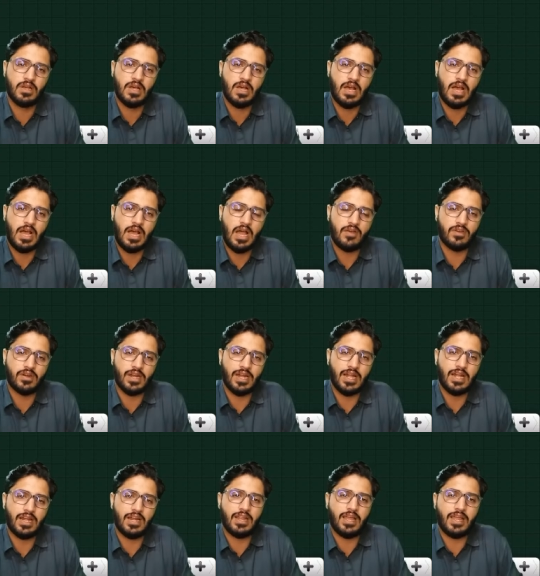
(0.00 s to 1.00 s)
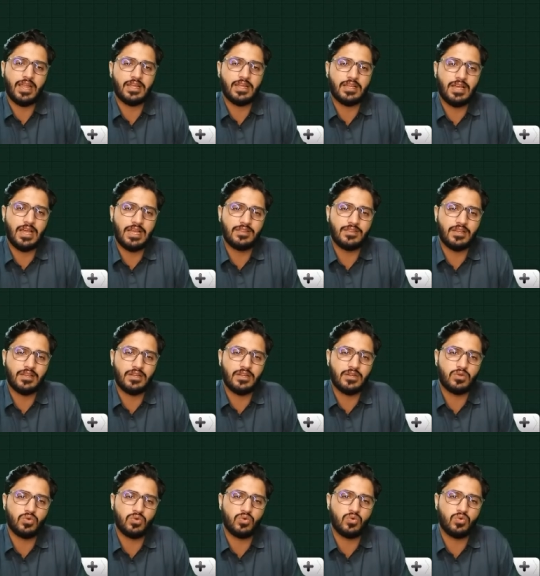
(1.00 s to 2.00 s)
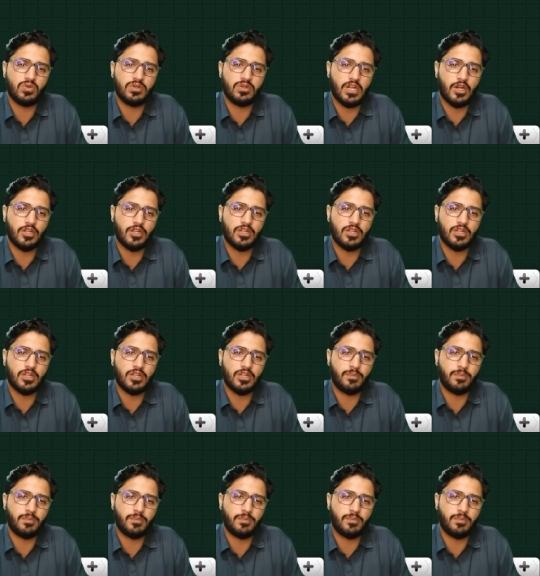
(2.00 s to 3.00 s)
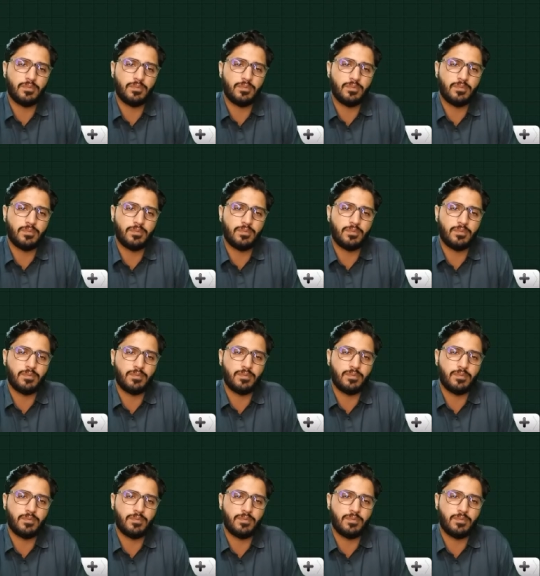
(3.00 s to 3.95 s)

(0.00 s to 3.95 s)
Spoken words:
I will write like as a 2 10 to the power plus 15